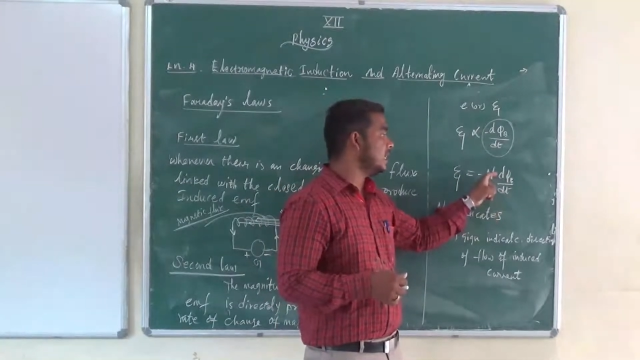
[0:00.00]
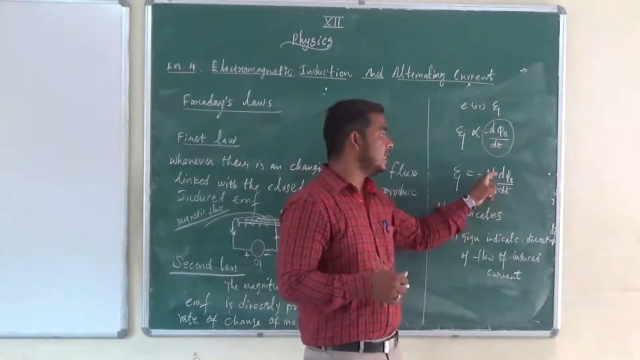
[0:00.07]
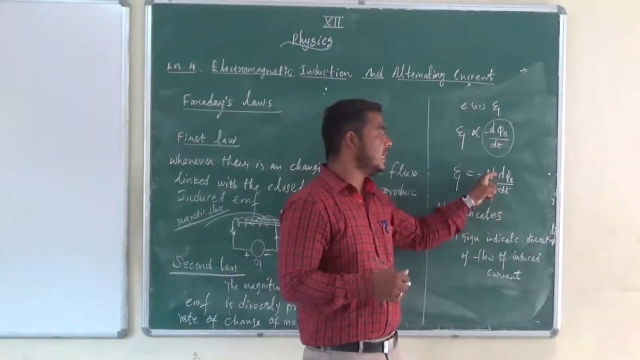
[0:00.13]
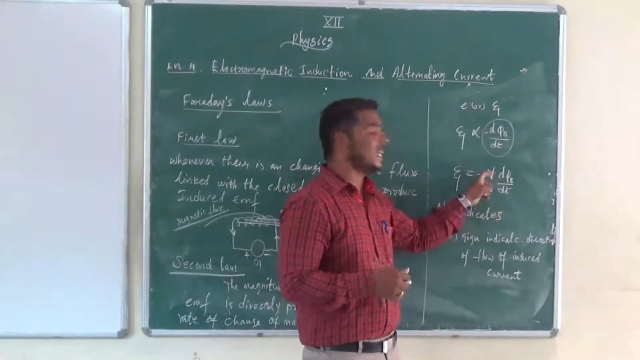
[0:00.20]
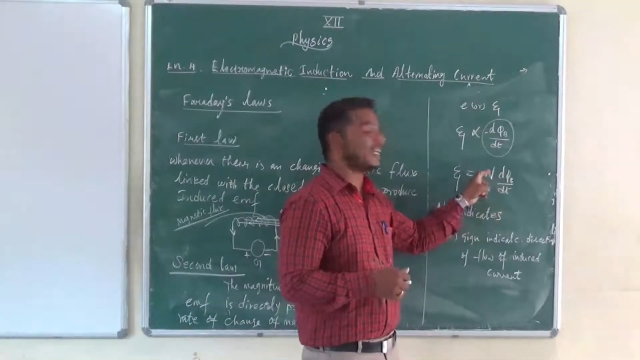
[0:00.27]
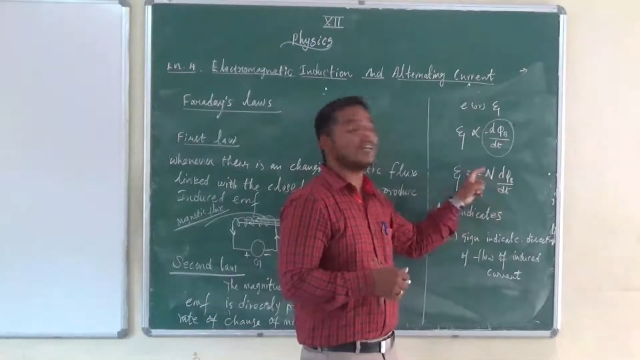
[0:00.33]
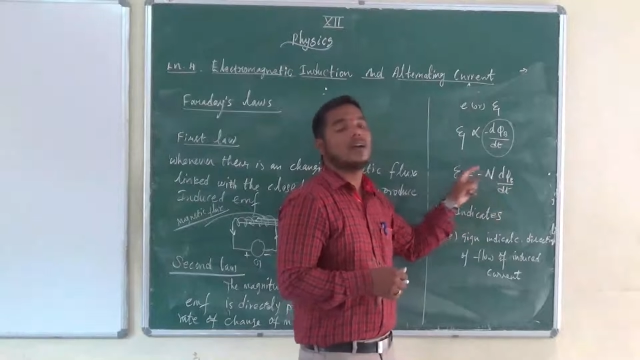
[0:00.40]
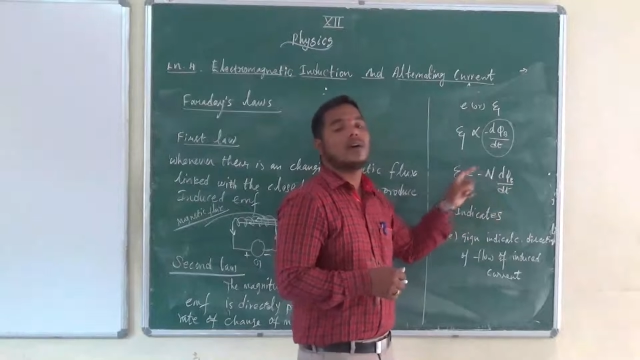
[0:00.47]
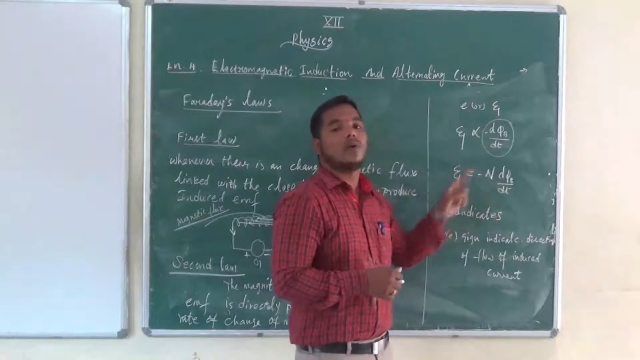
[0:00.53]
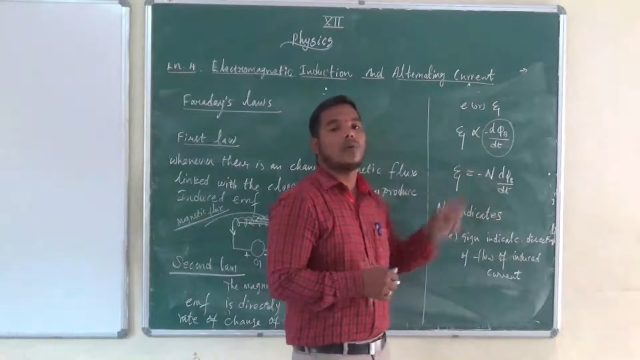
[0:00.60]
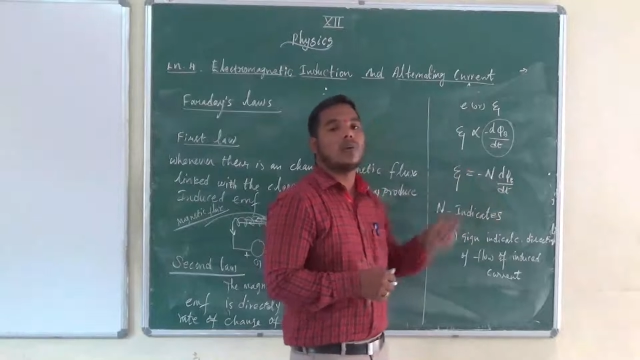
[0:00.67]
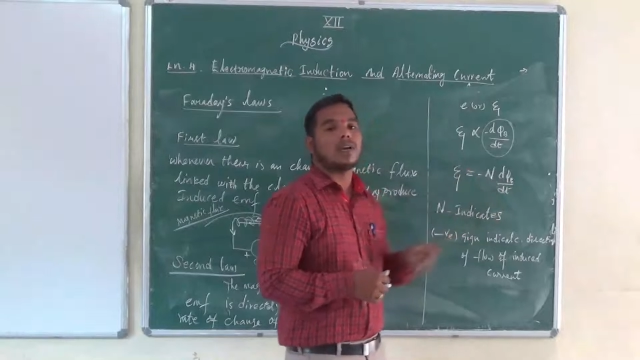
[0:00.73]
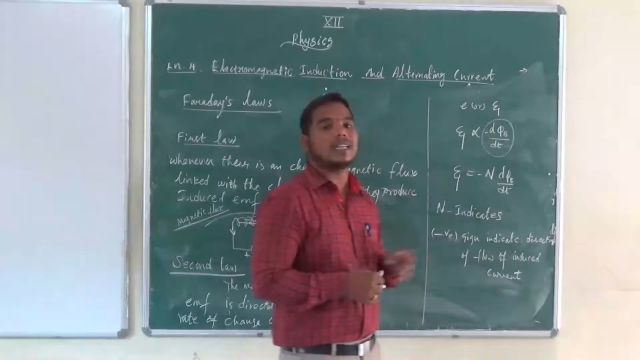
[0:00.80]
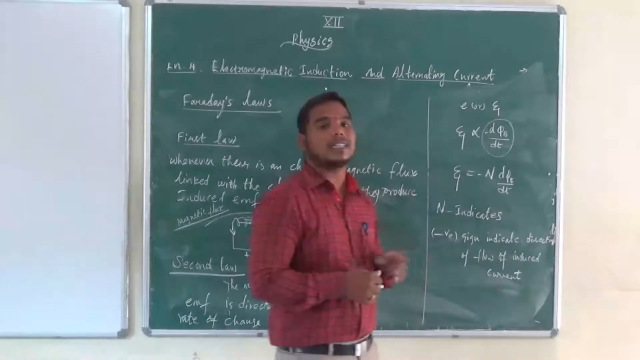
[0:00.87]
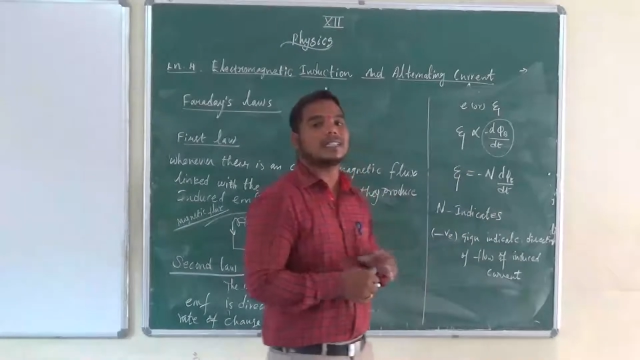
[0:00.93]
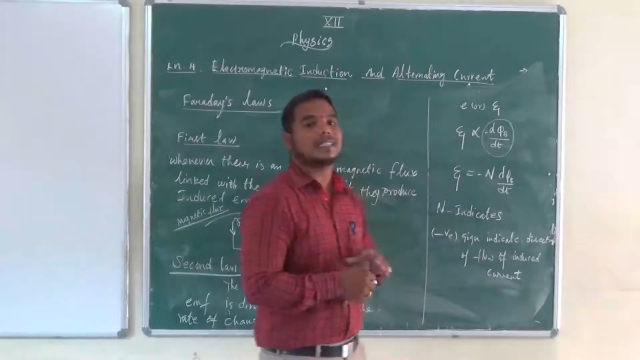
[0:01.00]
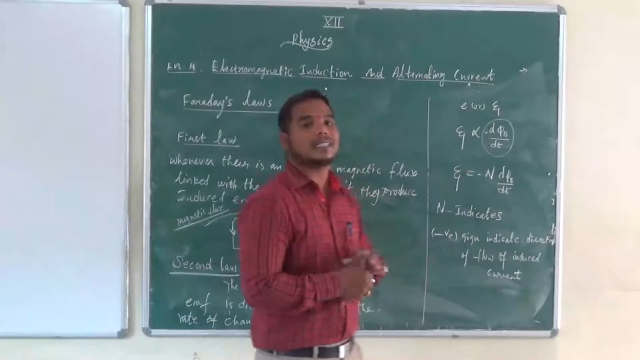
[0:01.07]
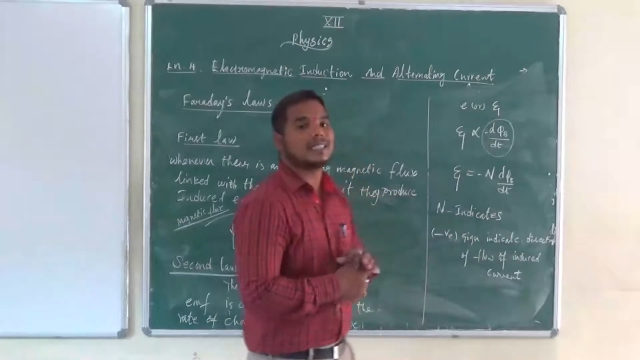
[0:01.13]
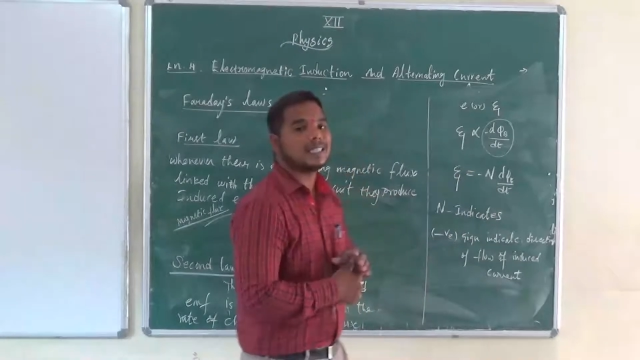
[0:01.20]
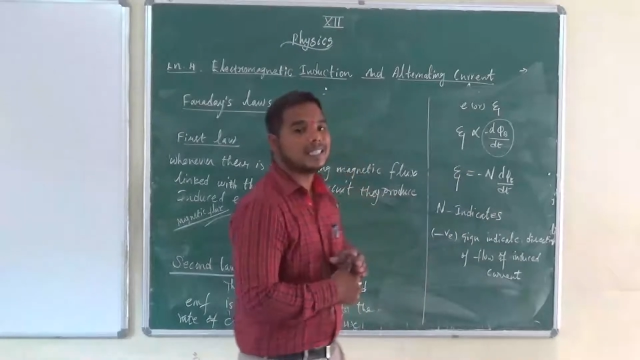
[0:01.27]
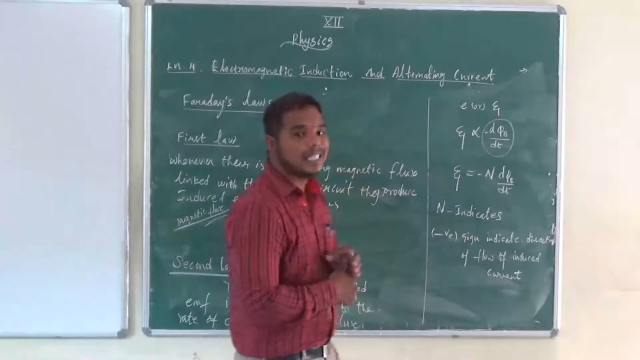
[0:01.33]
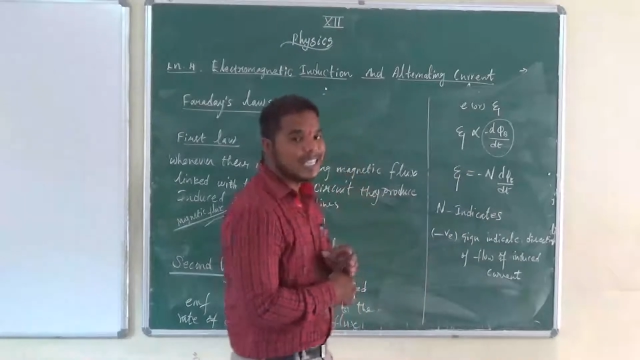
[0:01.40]
Here what is
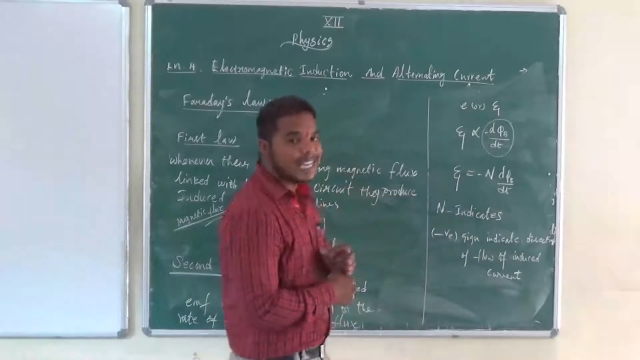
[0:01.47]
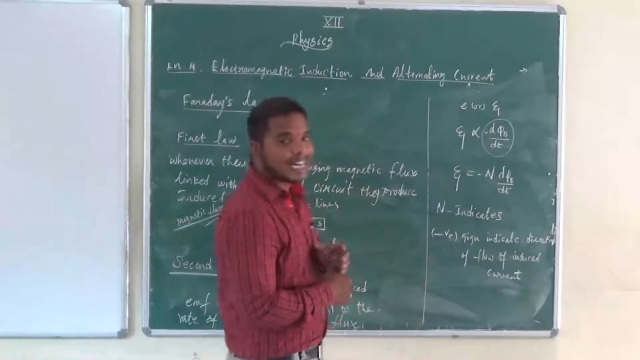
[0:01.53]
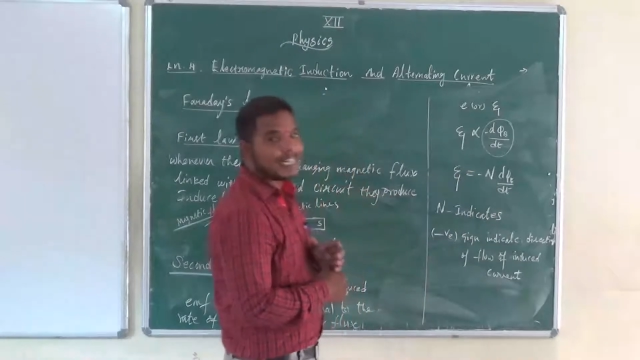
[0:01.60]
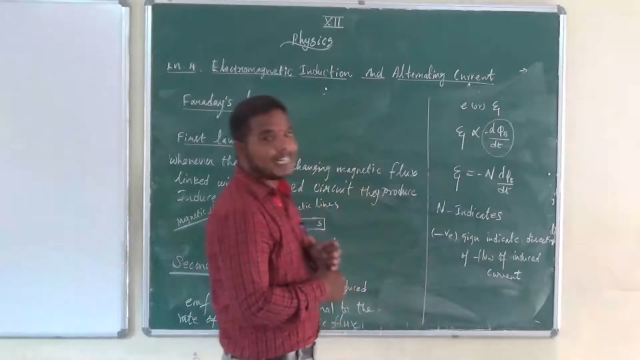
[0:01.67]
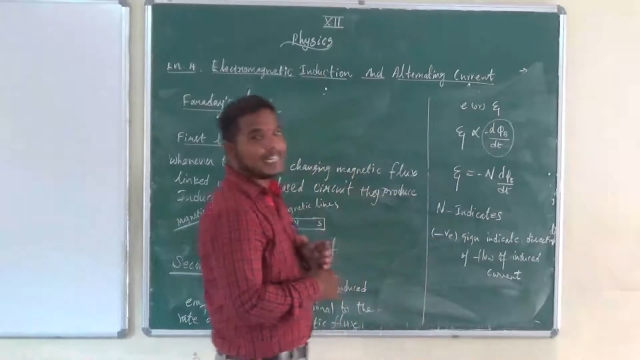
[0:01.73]
n